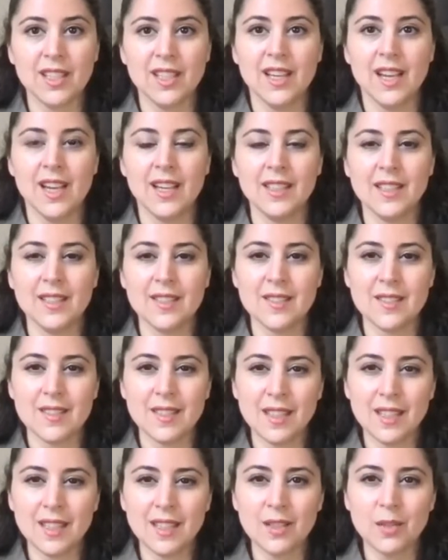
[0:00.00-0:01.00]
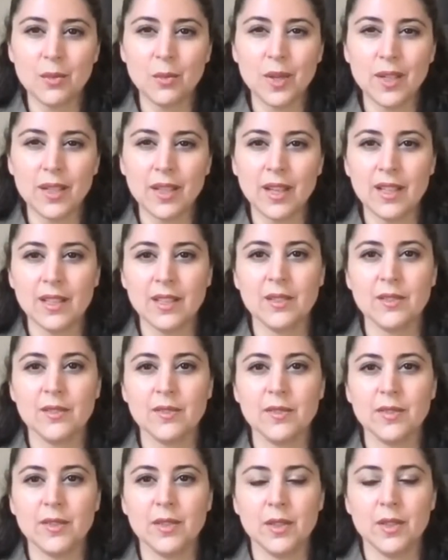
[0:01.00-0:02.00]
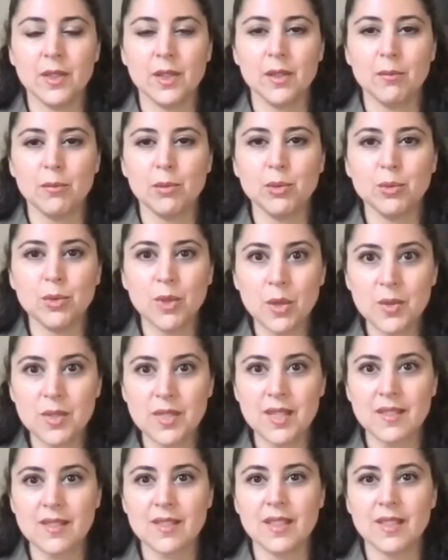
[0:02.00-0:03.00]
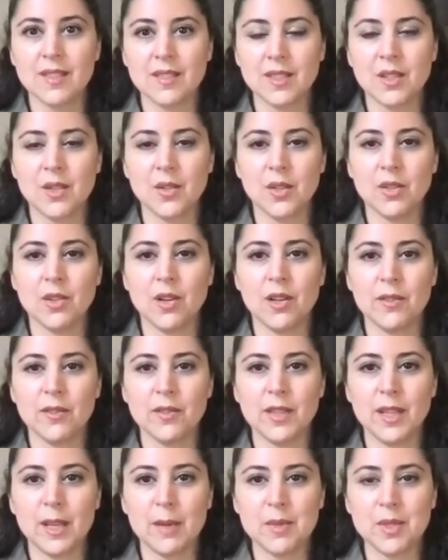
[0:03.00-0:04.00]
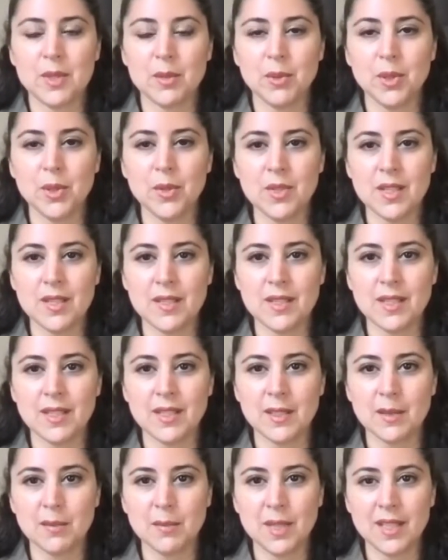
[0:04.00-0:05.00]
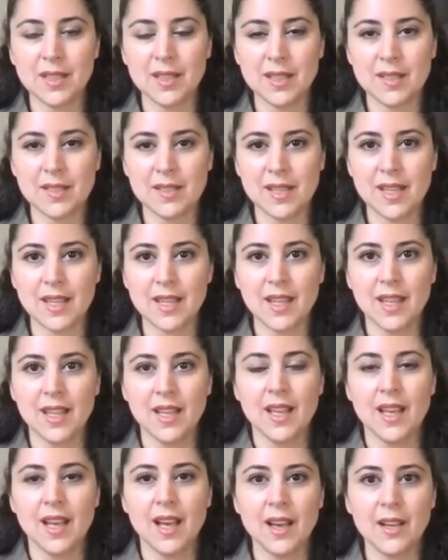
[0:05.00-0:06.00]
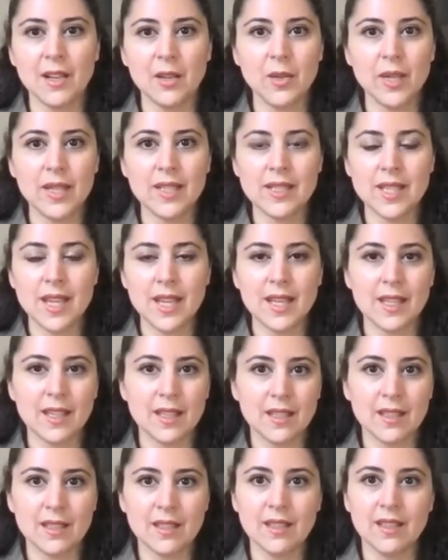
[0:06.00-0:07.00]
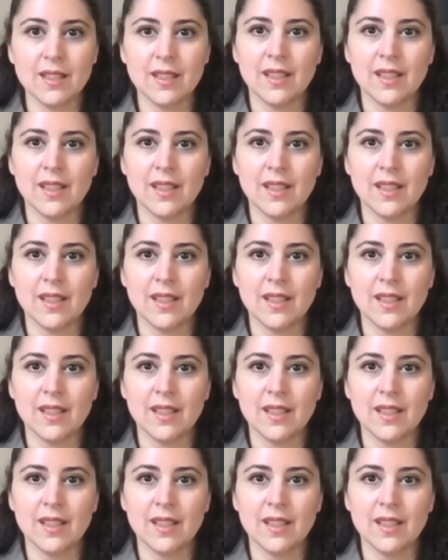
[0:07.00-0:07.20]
and then seeing what kind of processing is going on for them. So processing can mean things like, how do I take in